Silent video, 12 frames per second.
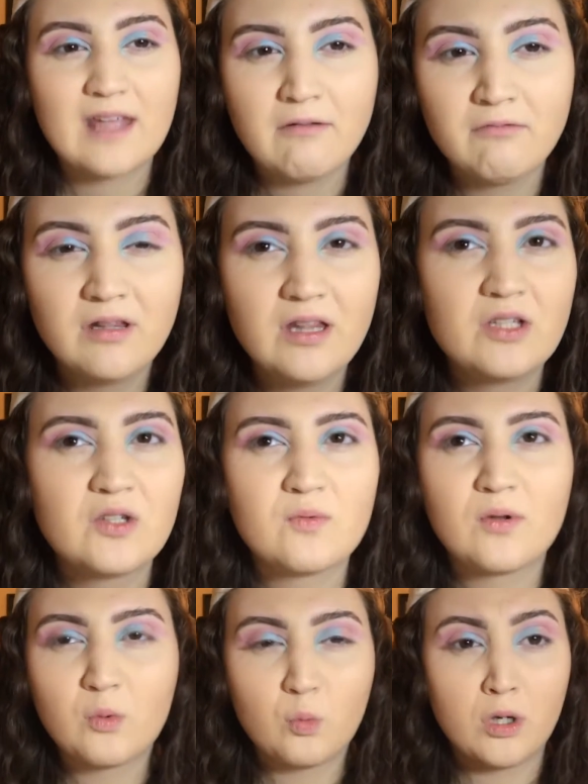I really just
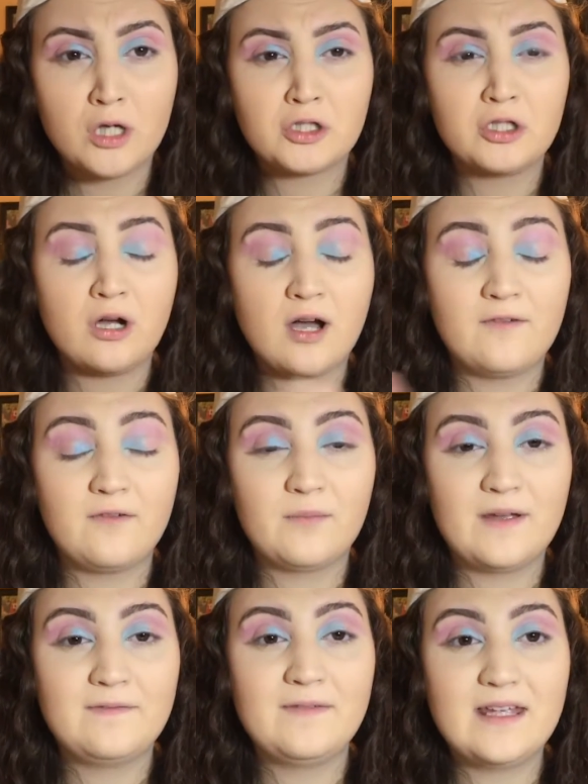want to wash it off of
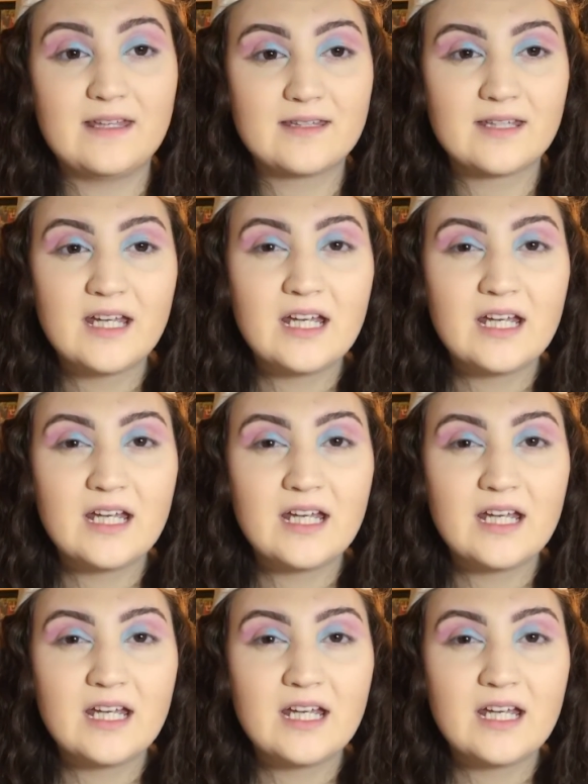my face.